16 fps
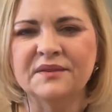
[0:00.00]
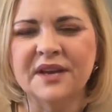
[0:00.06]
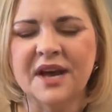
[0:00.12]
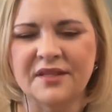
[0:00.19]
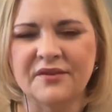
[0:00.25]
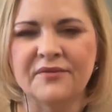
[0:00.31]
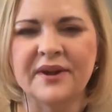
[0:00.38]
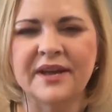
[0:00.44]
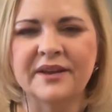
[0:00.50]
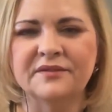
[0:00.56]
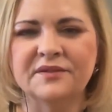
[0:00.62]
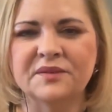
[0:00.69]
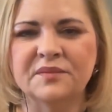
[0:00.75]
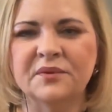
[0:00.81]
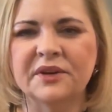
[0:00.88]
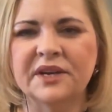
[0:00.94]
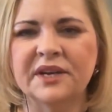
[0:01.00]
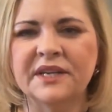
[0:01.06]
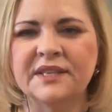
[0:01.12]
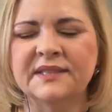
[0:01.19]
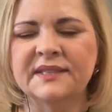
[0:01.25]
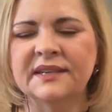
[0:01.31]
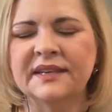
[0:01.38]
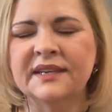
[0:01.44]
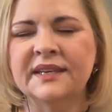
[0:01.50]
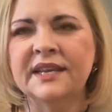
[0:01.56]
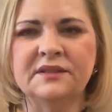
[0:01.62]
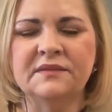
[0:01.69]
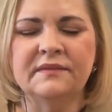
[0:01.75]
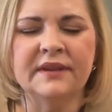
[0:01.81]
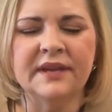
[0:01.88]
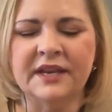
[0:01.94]
Colorado Springs, and
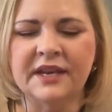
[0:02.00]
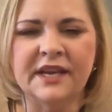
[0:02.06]
in